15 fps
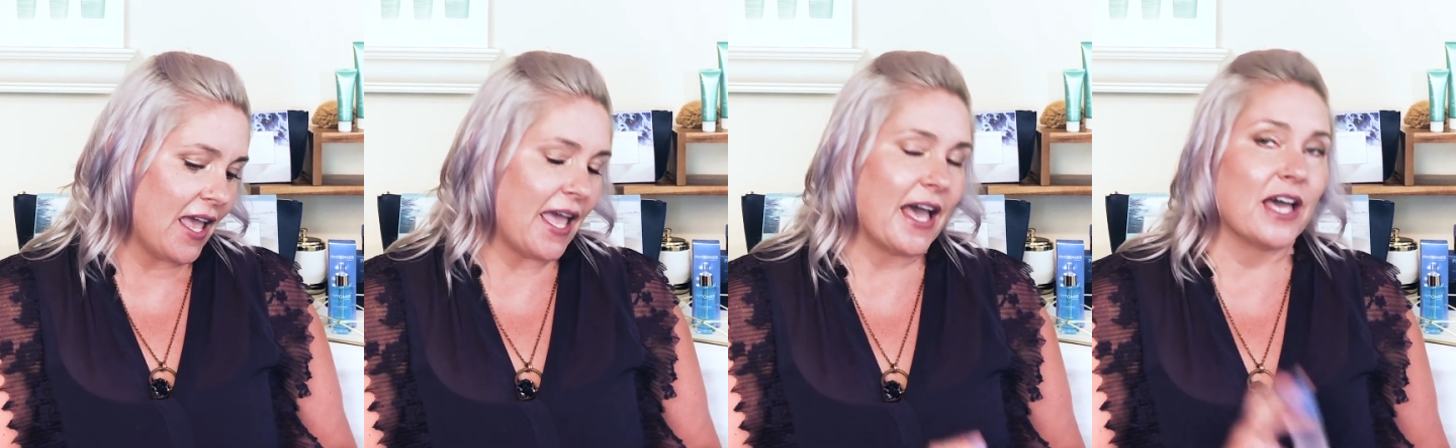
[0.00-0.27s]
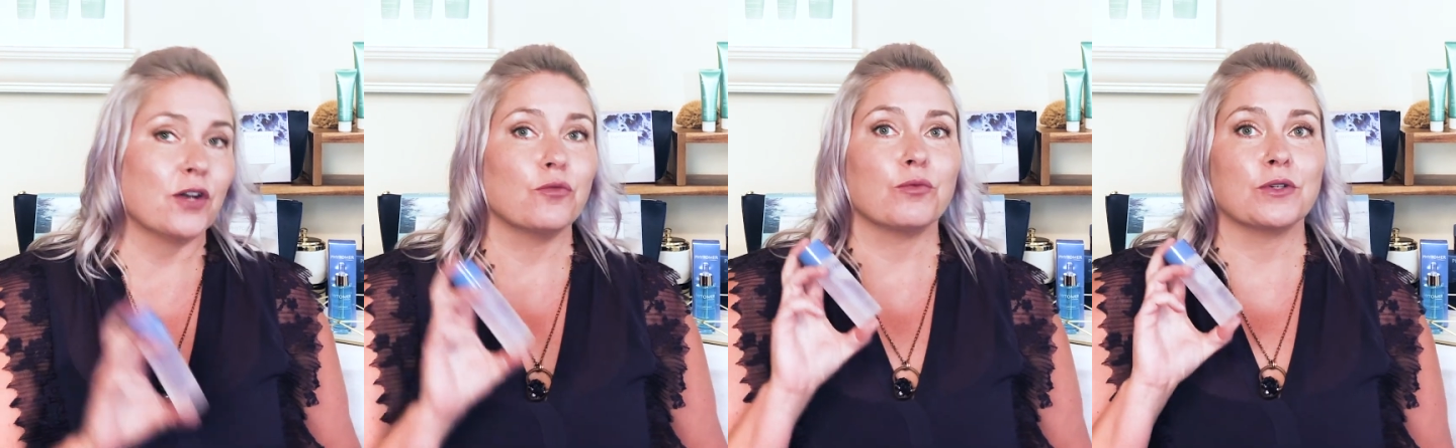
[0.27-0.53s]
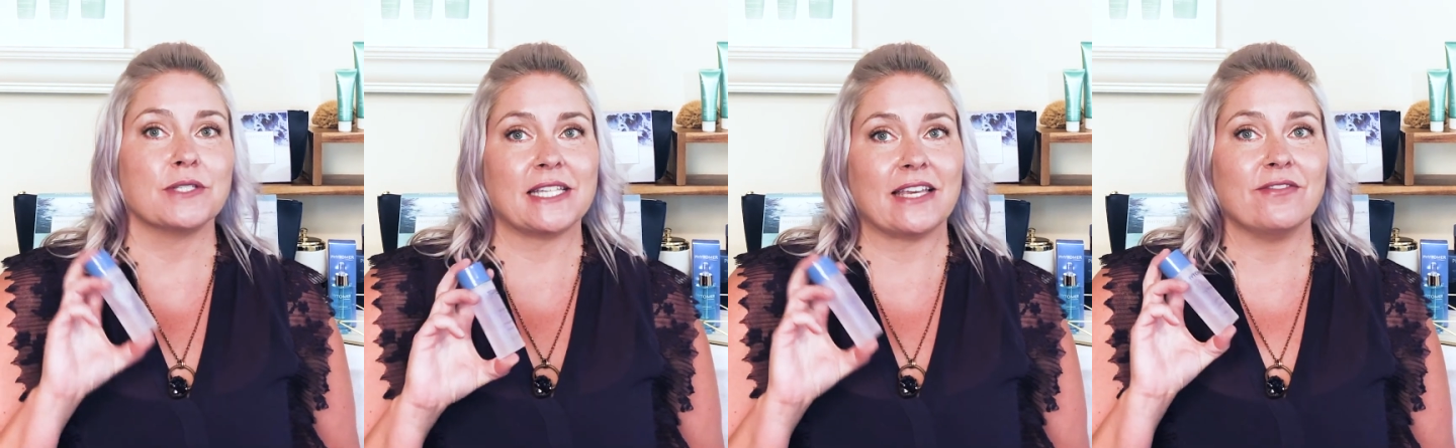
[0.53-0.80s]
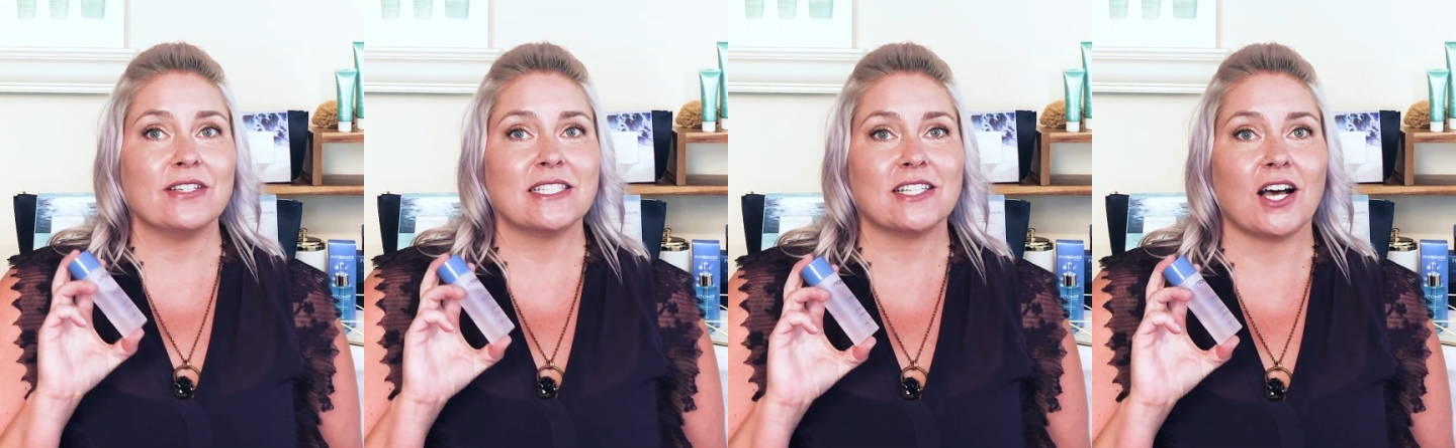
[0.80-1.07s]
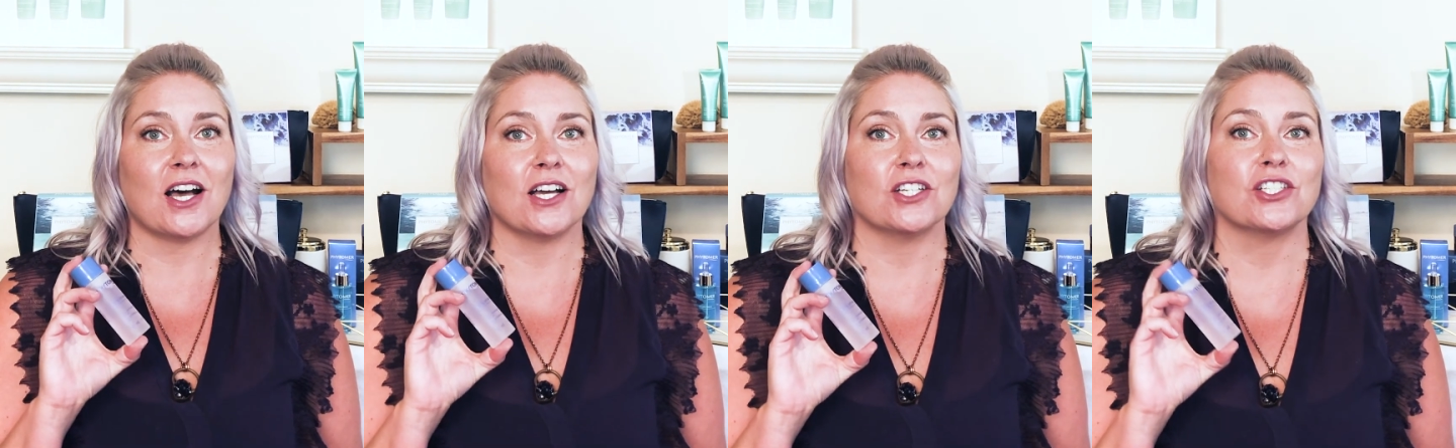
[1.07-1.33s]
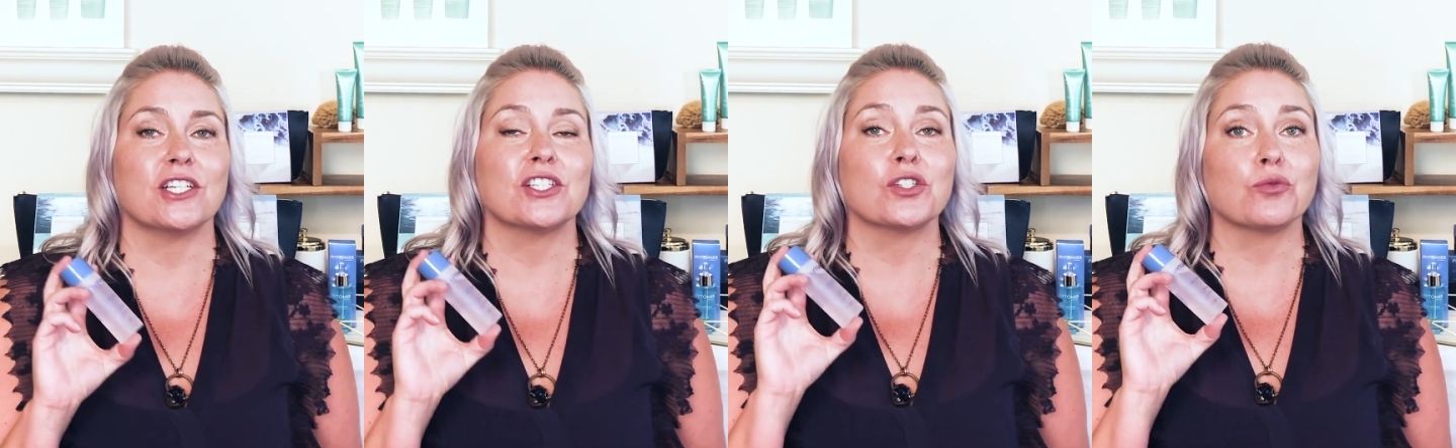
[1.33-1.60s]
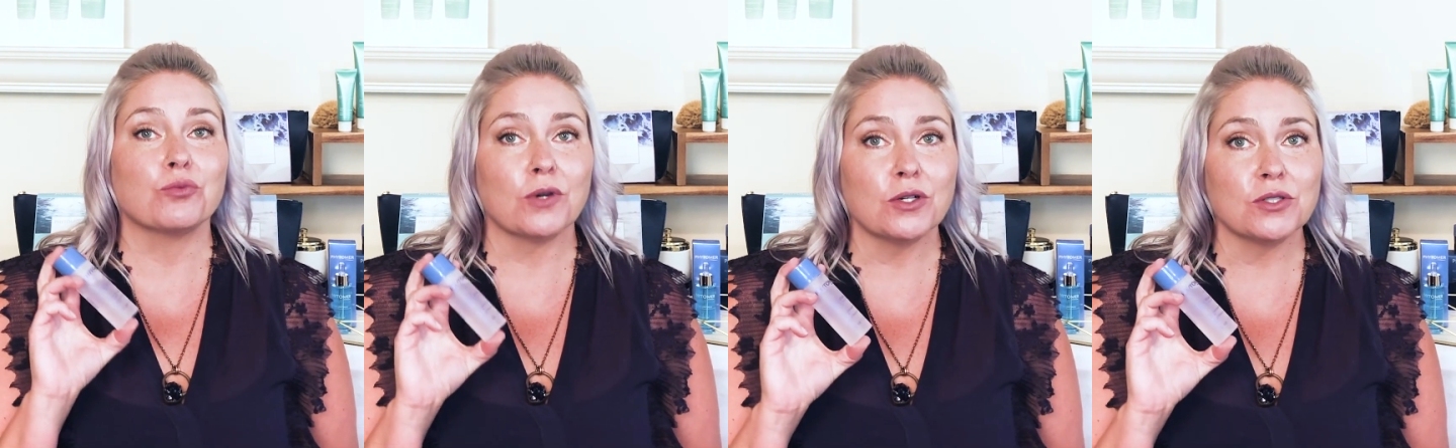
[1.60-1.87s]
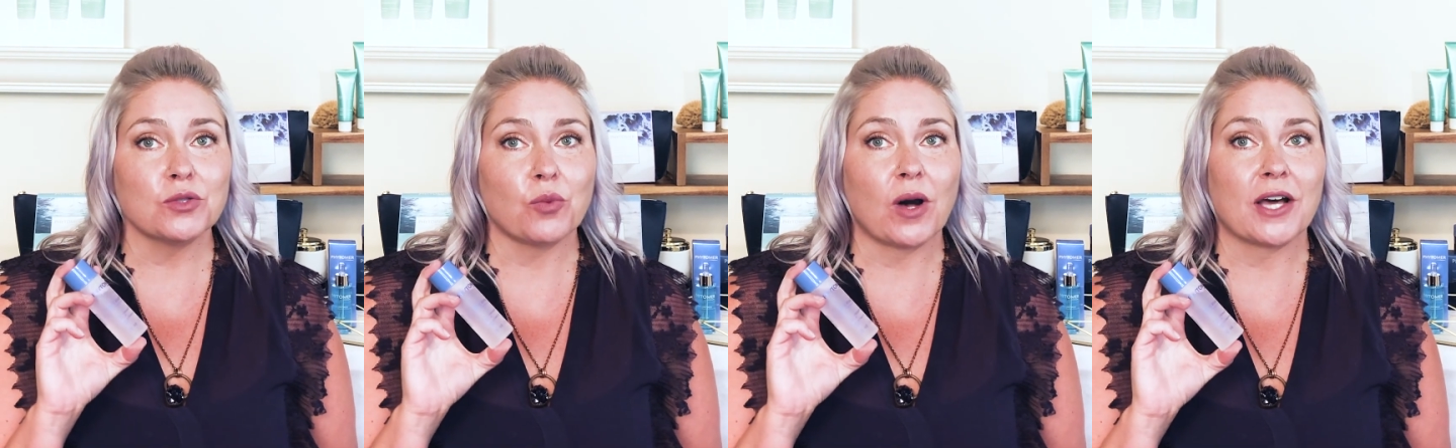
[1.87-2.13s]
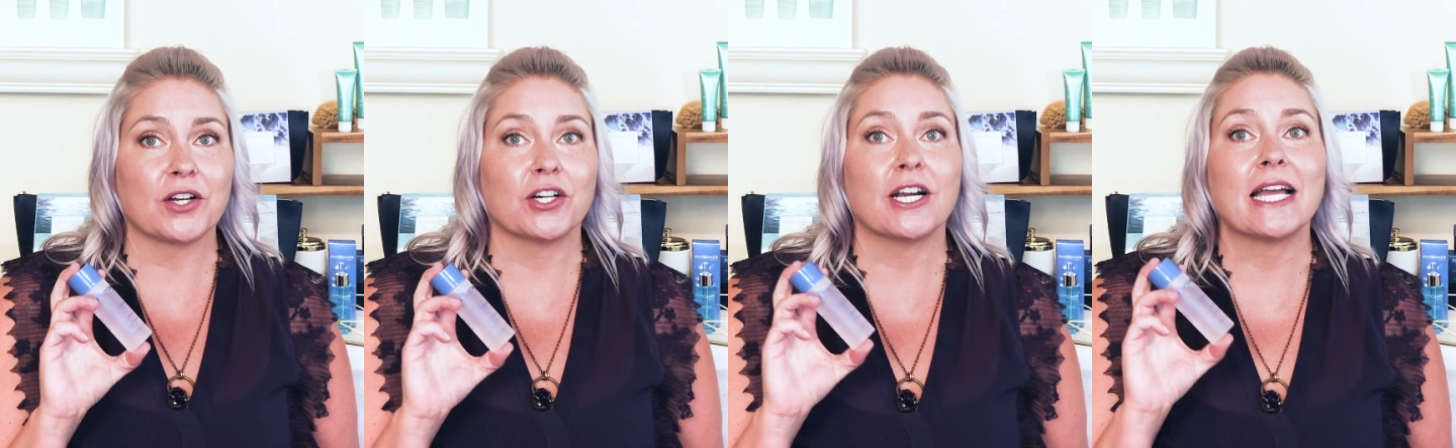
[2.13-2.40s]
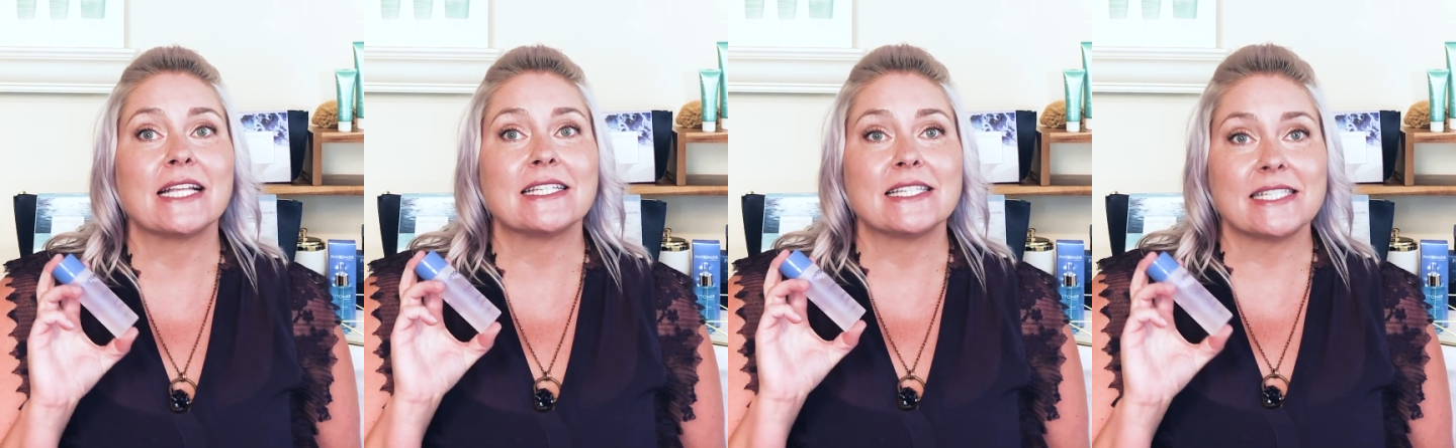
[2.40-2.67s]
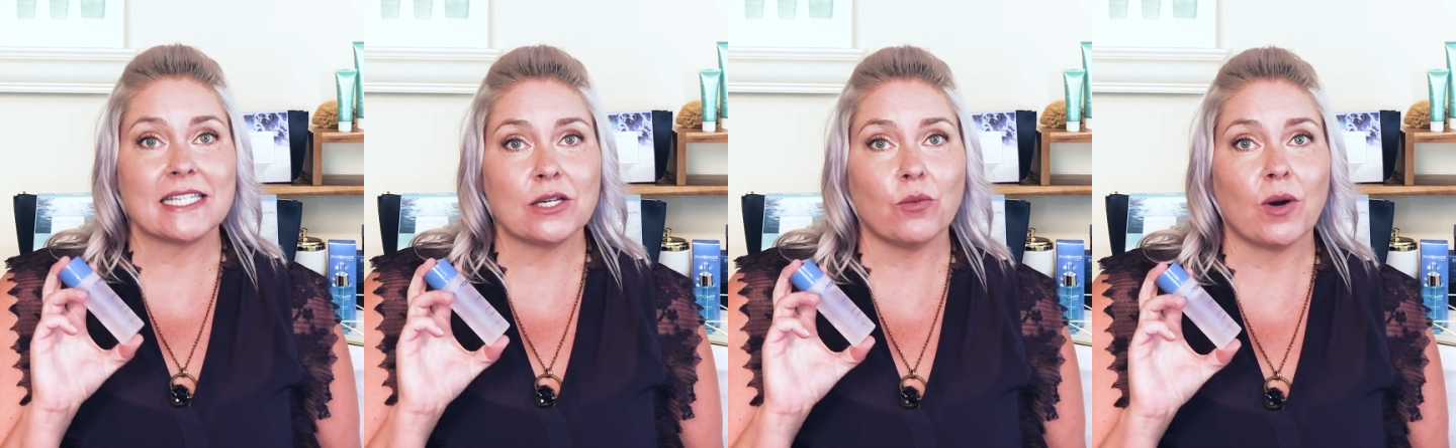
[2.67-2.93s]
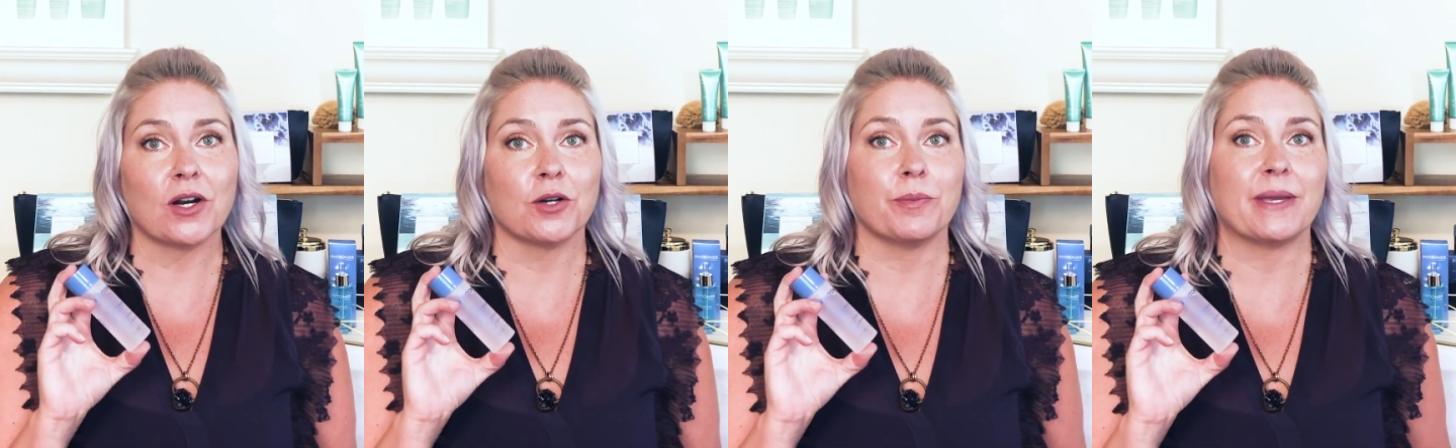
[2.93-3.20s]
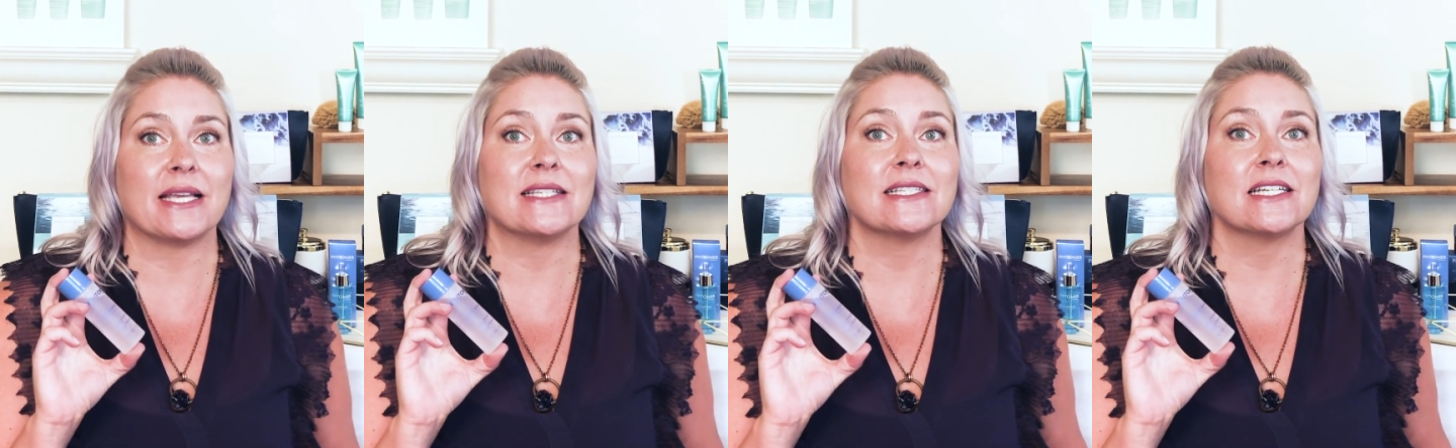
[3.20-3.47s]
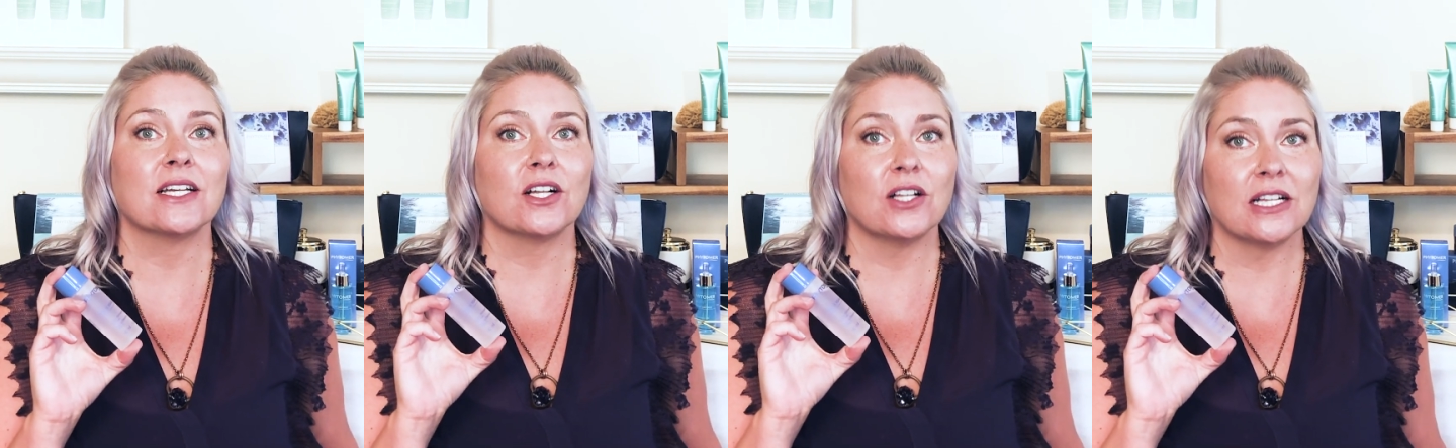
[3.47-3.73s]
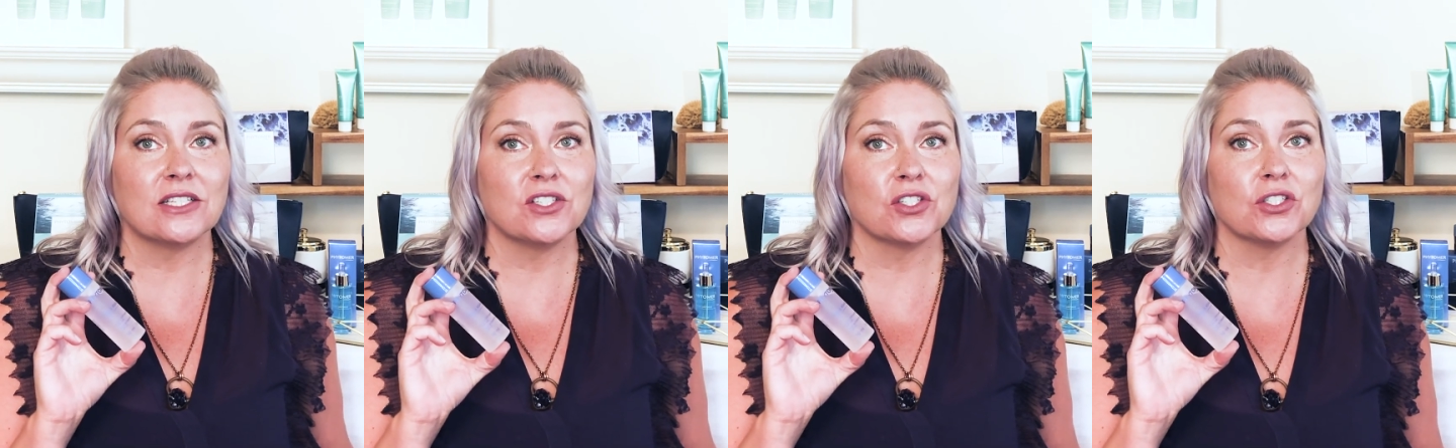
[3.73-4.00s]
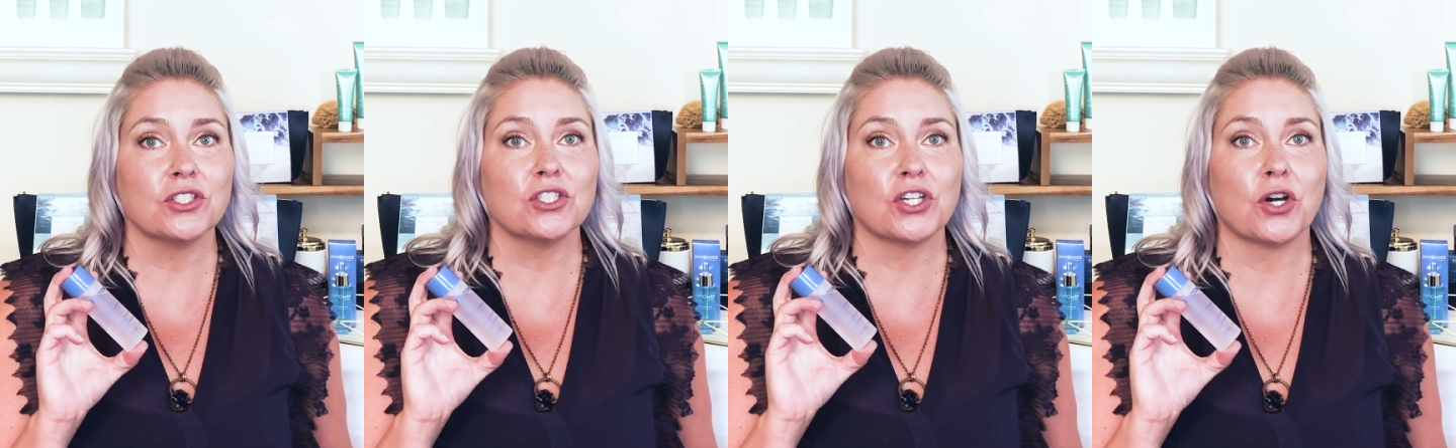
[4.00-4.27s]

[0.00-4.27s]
And Rosée Visage is a rose water and seawater based cleanser,